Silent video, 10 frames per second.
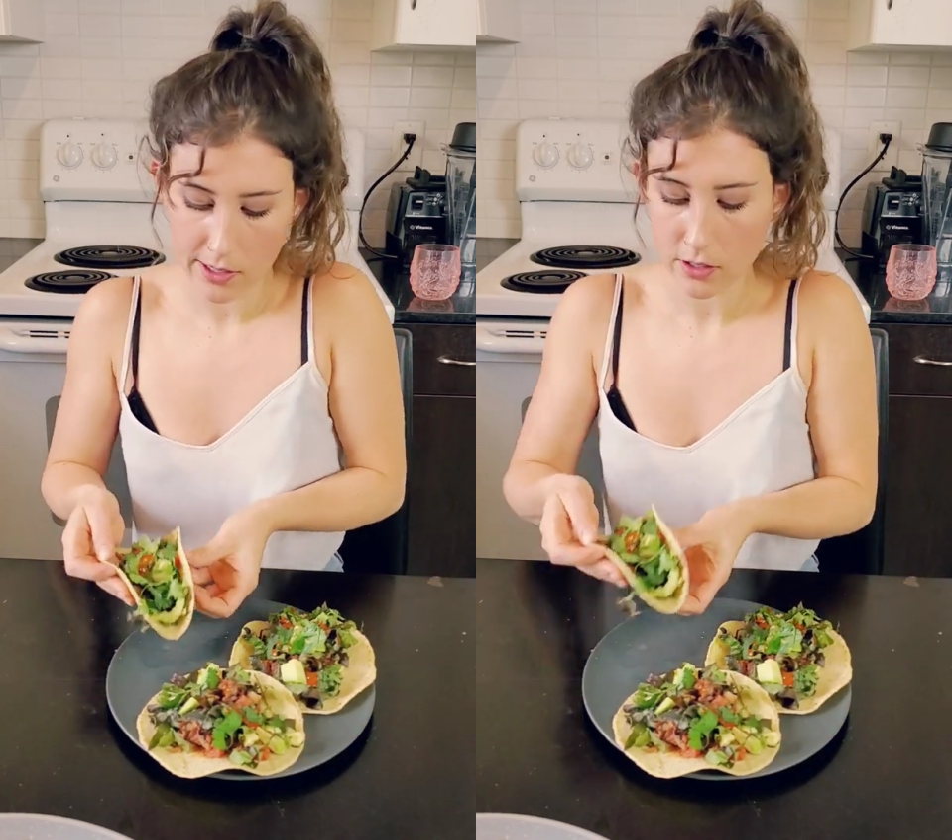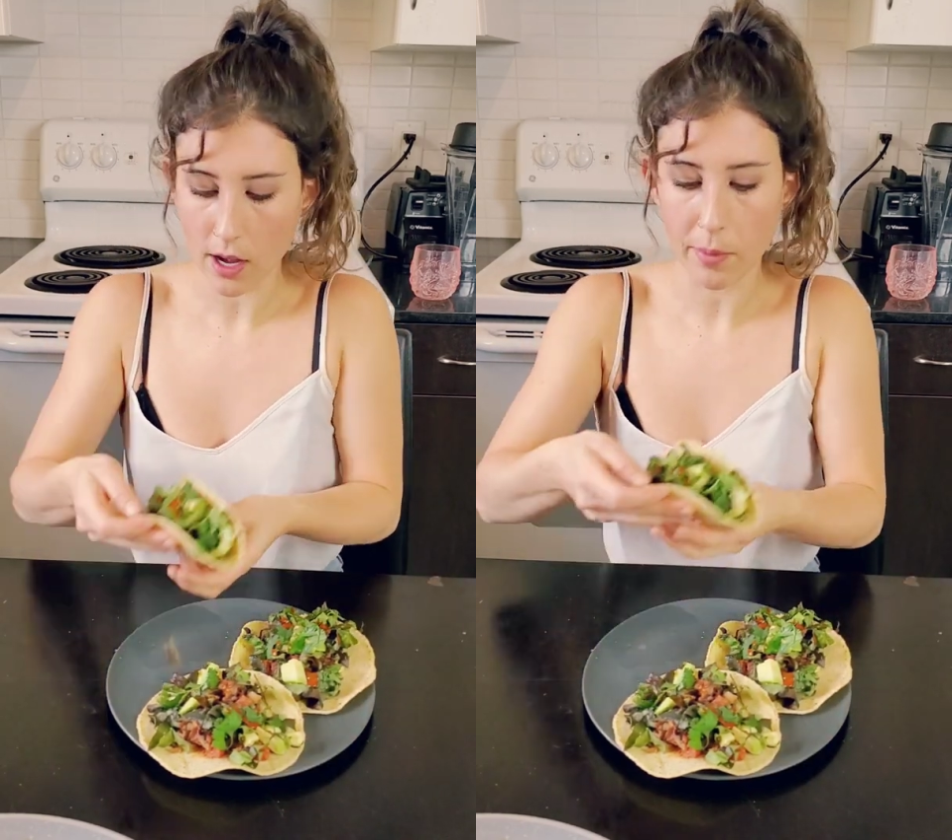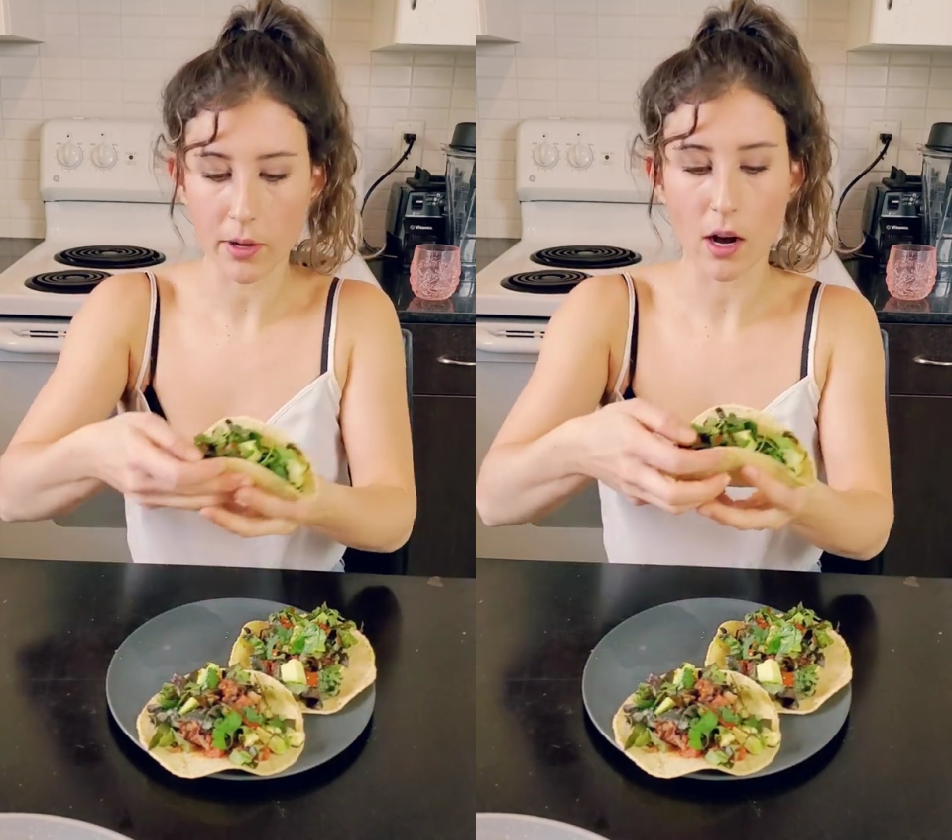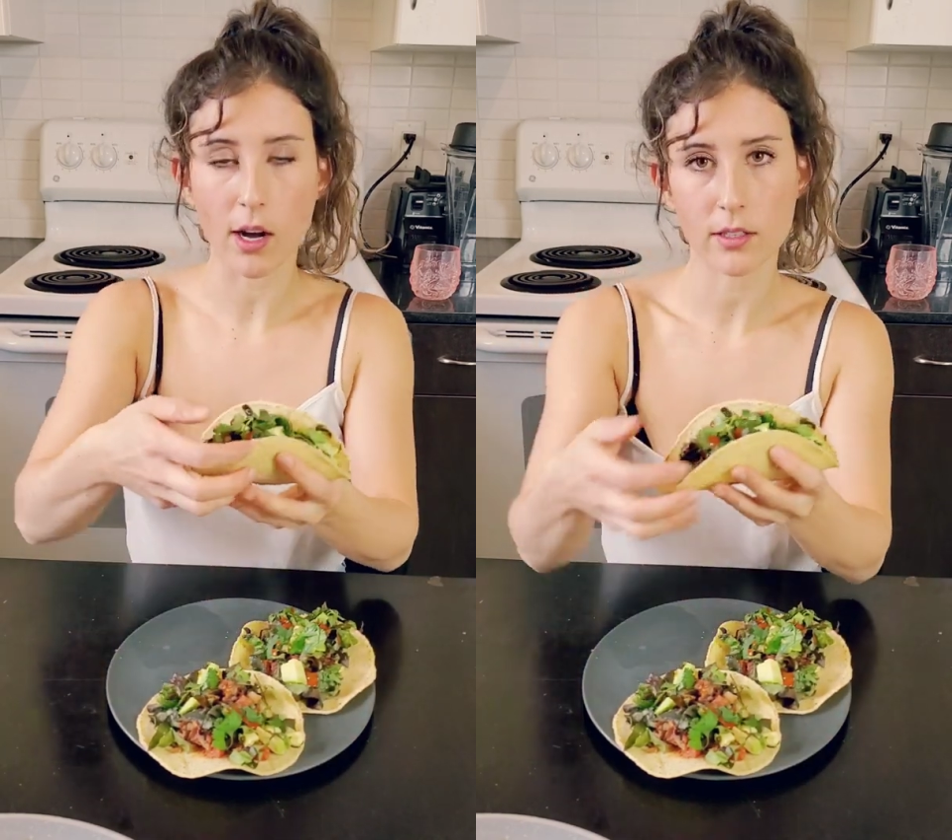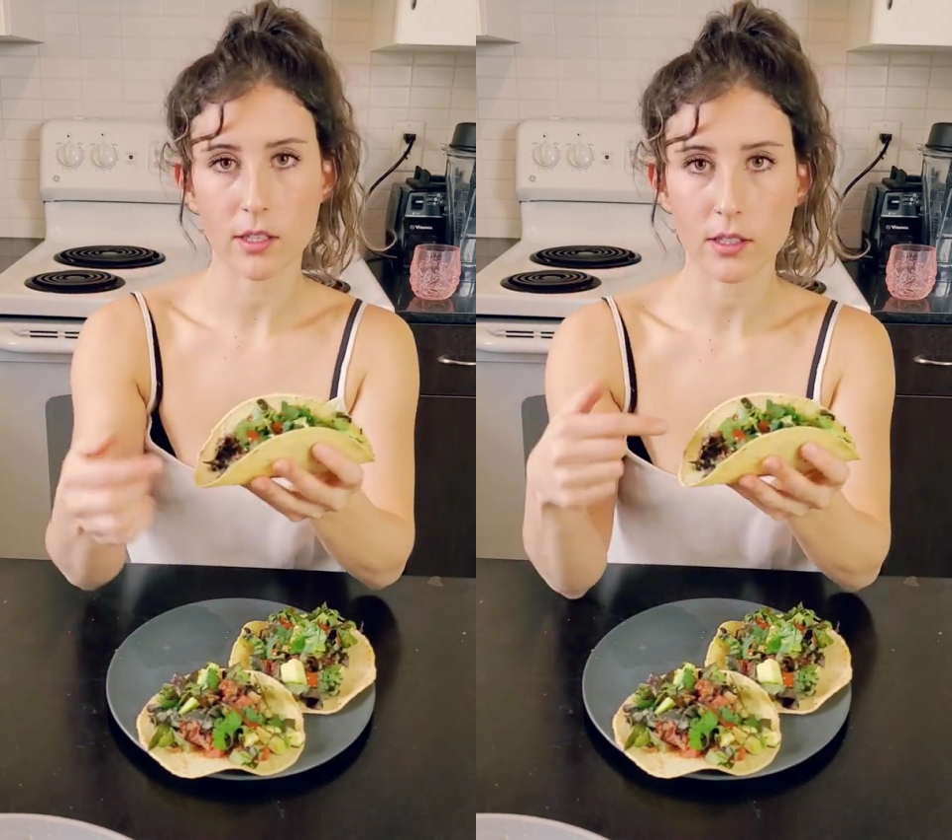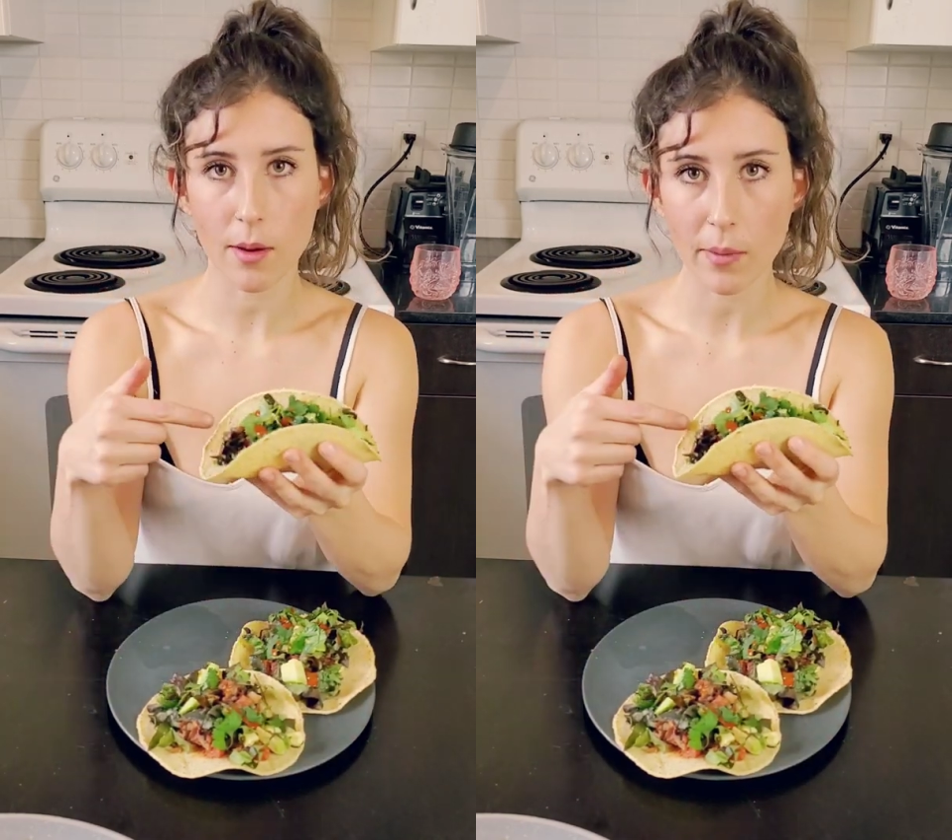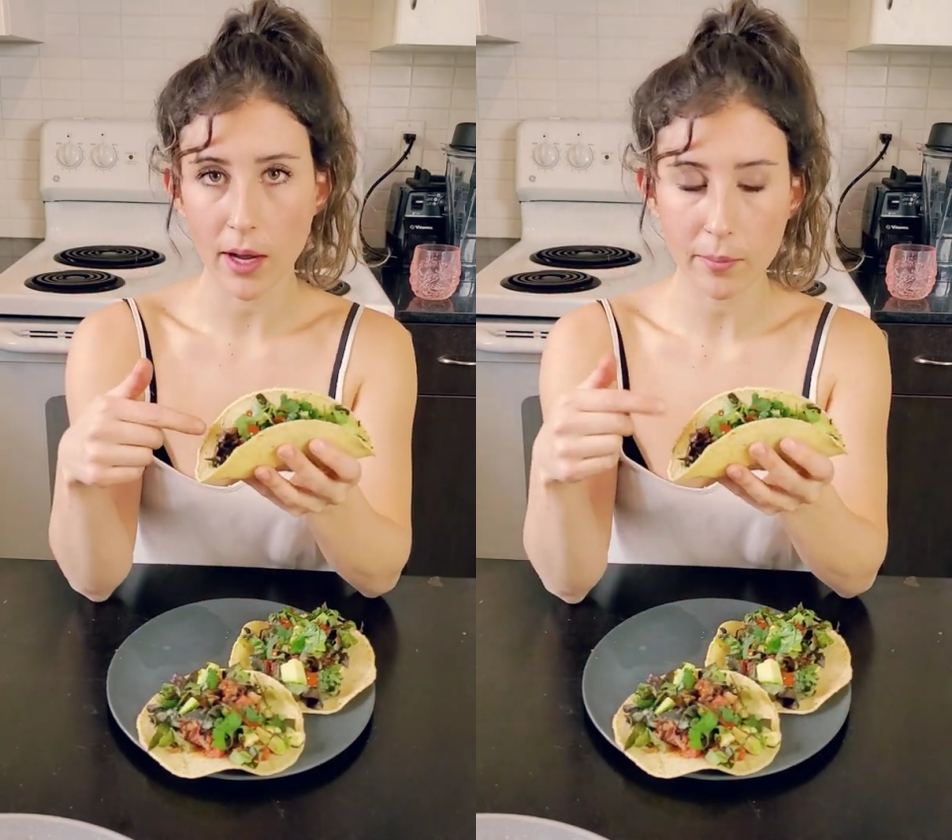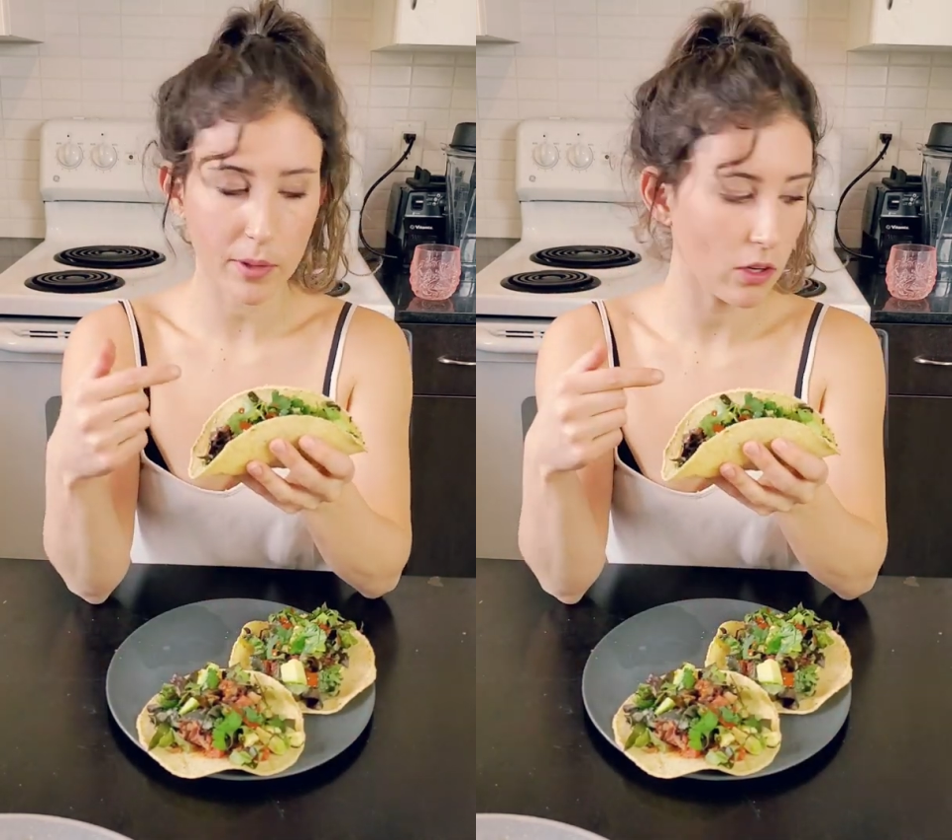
So I put hot sauce on mine,